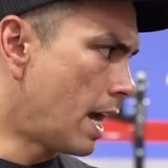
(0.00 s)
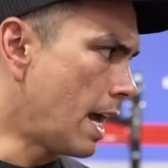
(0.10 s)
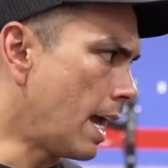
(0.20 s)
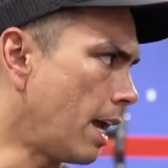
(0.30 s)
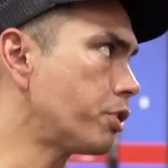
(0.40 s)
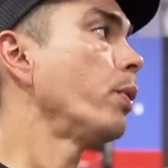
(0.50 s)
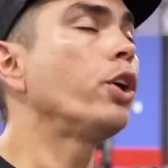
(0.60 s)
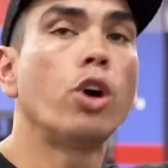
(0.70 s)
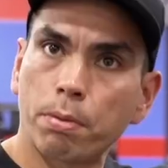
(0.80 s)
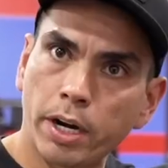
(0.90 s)
So we're
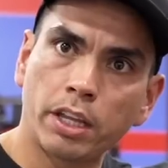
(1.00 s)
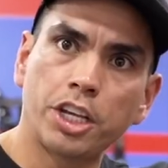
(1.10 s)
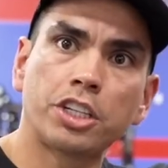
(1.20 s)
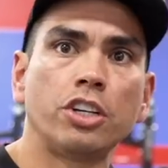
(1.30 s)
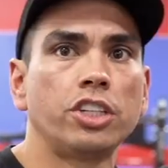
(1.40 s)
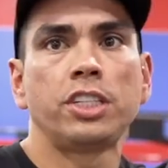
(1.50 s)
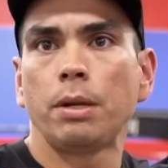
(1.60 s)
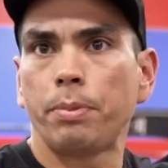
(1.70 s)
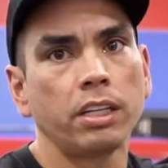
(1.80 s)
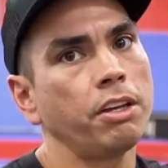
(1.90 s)
incorporating this because it's
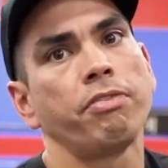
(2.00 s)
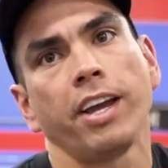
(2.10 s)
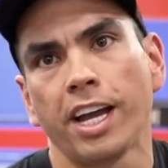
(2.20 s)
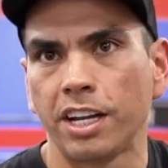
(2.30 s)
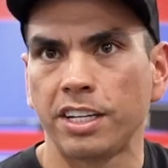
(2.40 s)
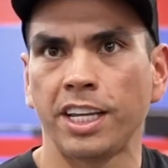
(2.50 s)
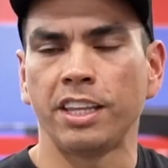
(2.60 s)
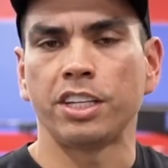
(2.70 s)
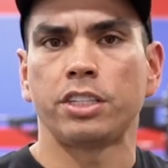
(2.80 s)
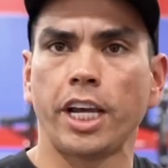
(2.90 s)
typically found
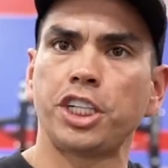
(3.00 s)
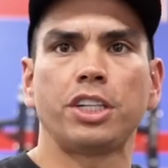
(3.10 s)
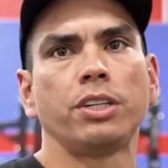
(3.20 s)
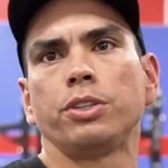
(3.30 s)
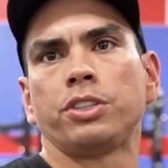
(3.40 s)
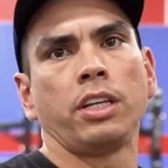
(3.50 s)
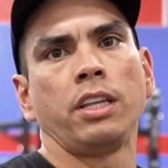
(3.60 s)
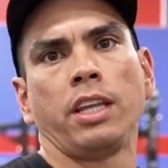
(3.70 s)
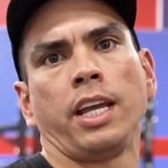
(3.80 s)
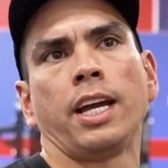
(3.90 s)
in the sanctionals
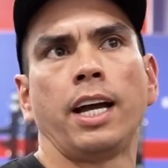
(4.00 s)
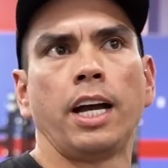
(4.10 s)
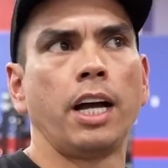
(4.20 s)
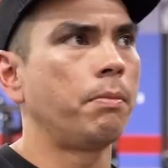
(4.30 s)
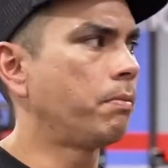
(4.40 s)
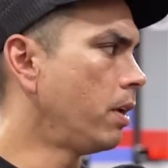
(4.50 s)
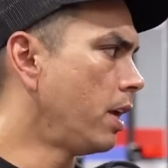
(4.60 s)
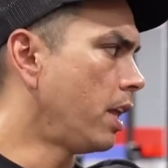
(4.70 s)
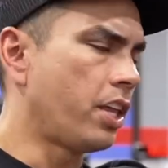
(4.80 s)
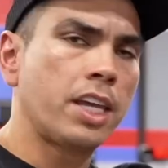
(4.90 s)
and
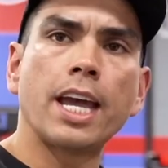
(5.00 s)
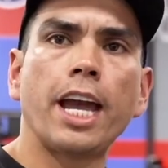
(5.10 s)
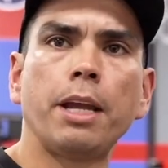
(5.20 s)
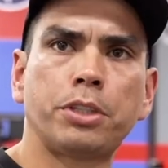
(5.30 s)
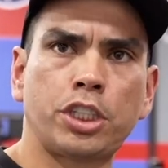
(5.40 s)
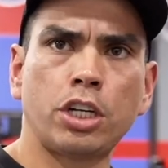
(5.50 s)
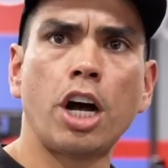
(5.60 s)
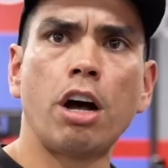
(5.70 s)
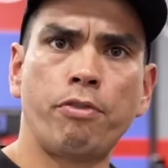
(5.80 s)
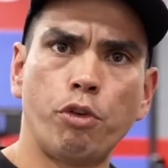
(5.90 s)
the game
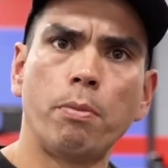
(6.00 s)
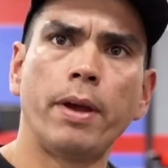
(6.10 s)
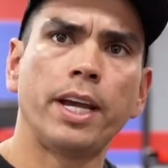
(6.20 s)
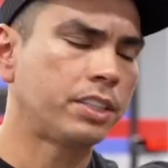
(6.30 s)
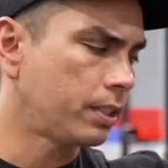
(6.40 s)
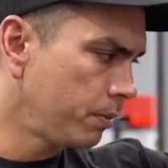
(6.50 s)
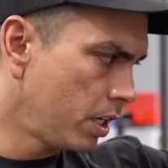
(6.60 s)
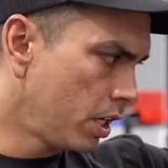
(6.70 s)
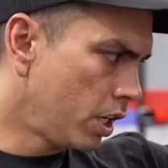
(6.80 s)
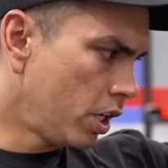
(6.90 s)
style formats.
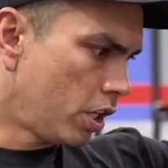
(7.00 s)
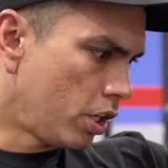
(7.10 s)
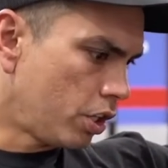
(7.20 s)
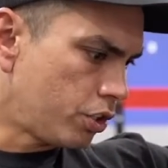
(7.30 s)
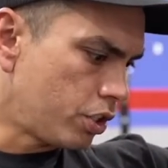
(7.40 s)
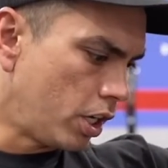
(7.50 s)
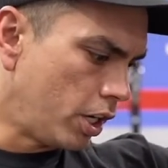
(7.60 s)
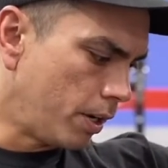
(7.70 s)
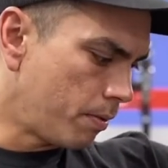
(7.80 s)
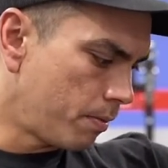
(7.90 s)

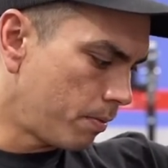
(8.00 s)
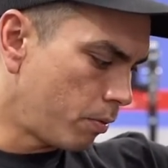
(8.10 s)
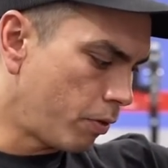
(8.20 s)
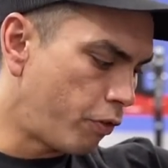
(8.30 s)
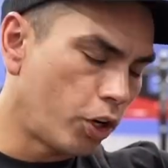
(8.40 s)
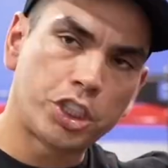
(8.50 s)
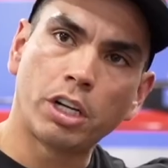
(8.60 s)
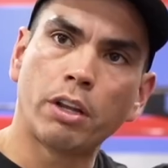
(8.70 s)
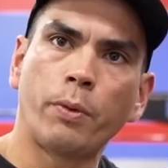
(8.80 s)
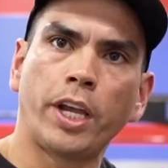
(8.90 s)
So we're
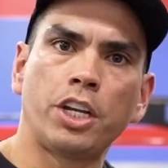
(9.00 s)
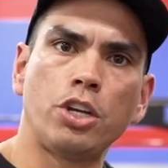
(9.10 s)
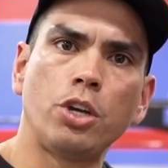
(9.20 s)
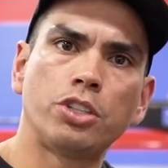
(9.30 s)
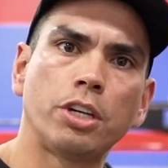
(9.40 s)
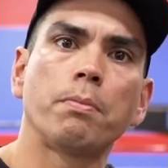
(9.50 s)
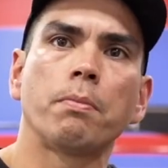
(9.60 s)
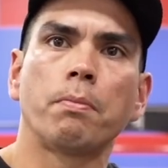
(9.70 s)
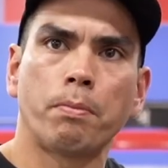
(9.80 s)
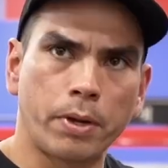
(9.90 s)
fortunate that we get to use it.
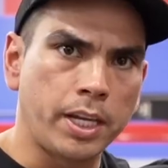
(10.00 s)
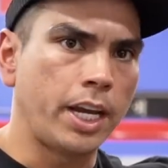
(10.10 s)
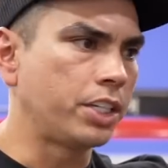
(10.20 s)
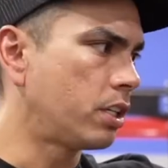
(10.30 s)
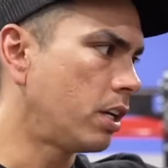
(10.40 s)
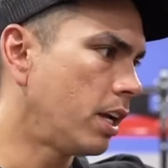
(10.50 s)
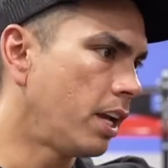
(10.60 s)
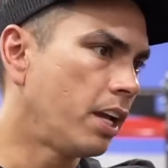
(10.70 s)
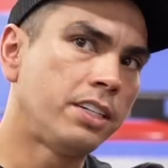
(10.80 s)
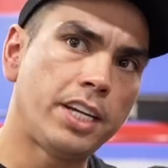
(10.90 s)
But yes,
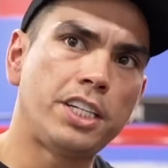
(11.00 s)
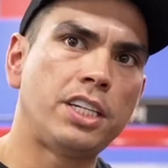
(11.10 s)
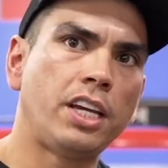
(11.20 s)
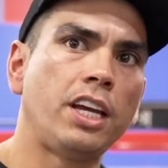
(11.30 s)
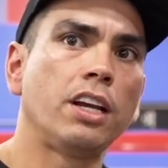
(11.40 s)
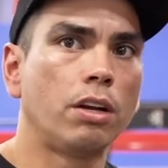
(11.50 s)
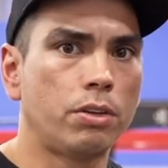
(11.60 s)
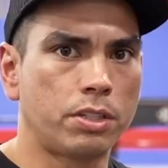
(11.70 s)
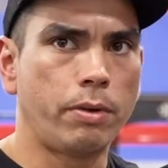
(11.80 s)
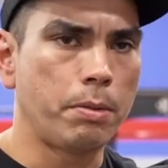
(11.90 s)
DT,
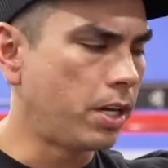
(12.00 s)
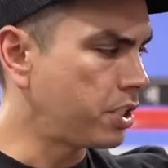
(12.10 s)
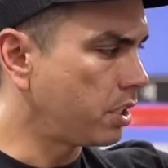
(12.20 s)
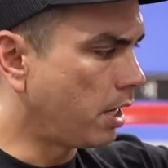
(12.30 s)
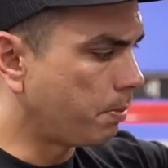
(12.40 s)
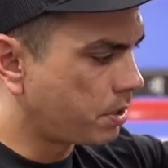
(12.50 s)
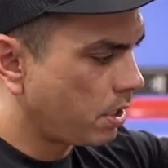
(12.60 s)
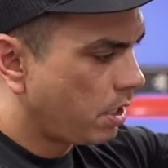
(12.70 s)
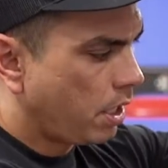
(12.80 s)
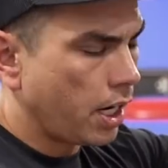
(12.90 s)
some ring muscle ups,
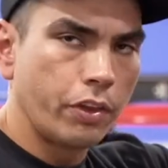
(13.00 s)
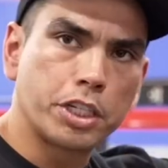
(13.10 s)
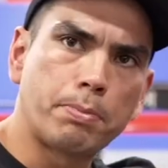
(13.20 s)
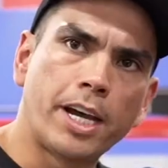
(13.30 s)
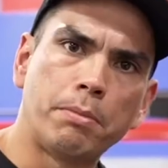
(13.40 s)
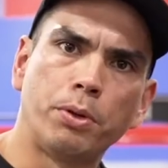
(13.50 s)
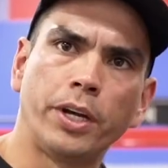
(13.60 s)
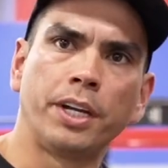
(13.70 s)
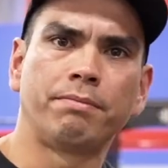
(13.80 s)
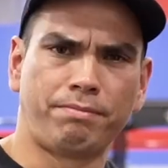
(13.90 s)
and this bad boy.